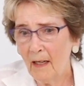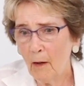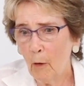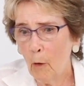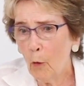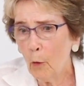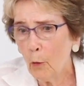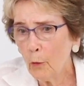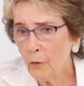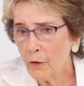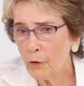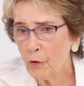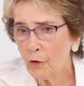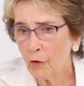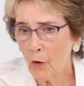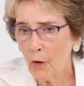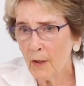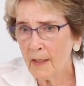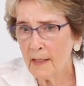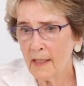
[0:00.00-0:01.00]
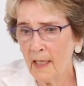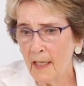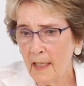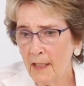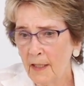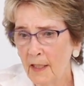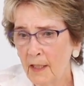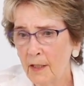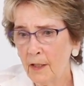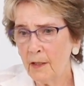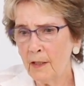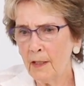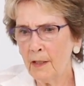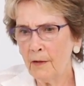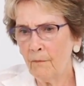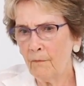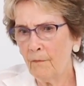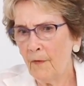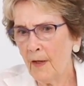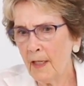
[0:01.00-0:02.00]
all the drawings that I did
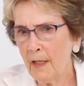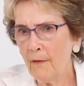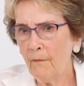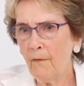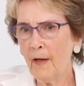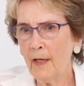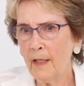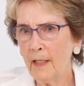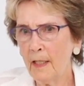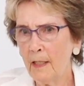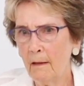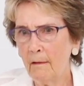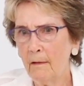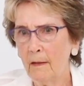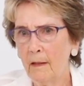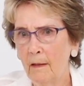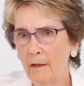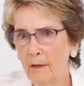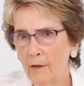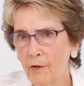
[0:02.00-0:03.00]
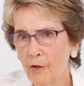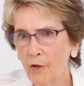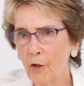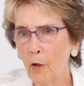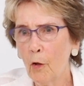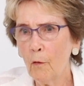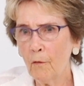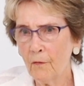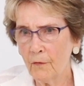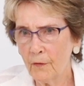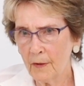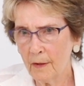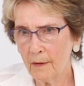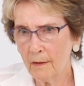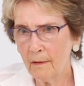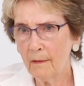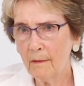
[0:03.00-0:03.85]
in very, very soft